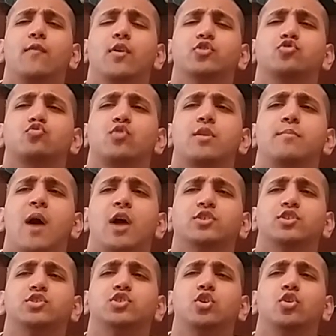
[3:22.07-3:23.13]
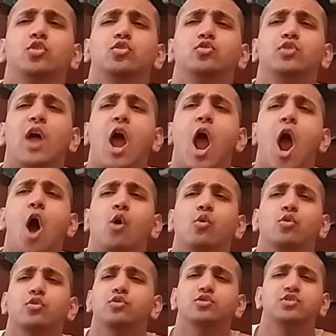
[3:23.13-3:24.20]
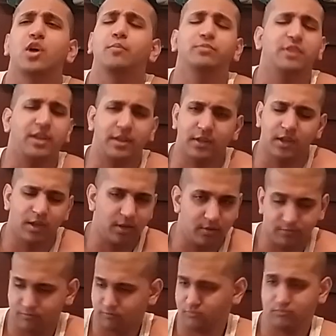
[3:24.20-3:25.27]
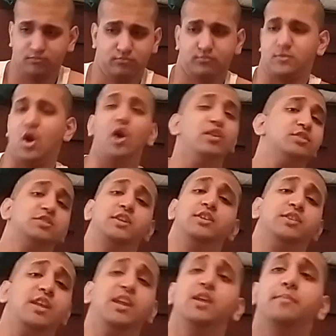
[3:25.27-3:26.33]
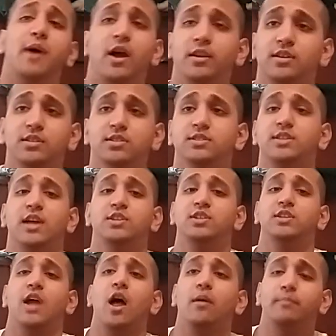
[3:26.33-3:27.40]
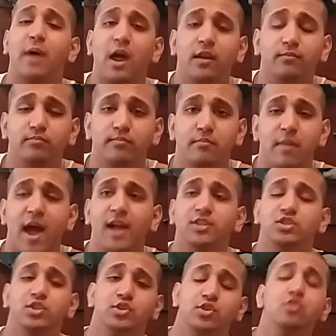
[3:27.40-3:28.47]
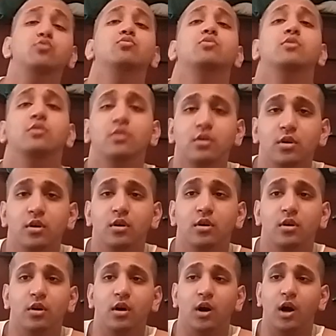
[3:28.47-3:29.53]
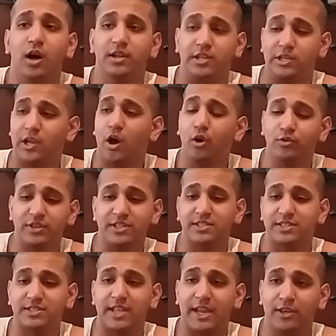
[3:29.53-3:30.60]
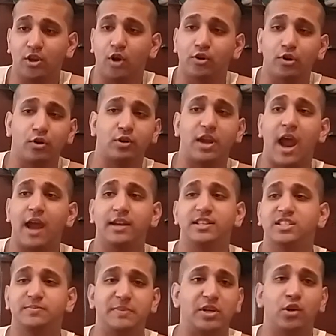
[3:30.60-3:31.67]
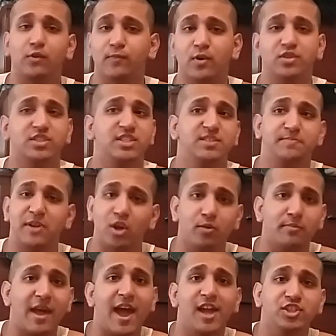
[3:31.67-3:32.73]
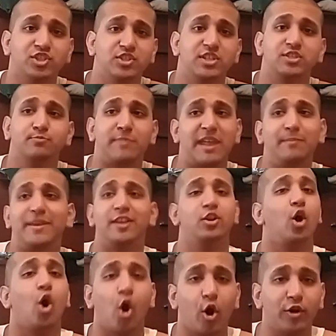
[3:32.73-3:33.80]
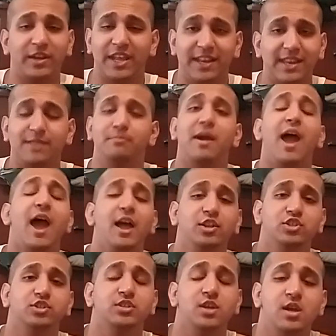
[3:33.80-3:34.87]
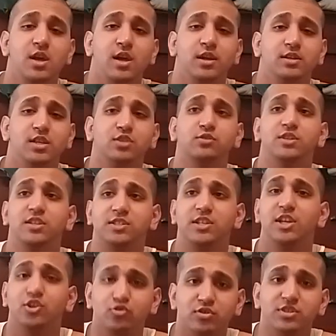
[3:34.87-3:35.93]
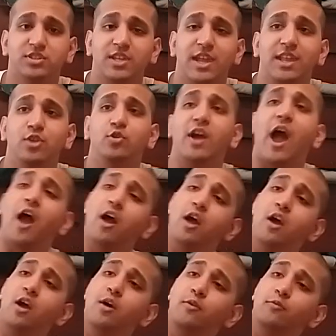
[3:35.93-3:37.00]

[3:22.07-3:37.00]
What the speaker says: a dream match until now, or something. Honestly, thinking about it, this is actually not a bad match to do. You know, this is another kind of spear versus spear match. This may be a hard-hitting match. This is interesting. You got...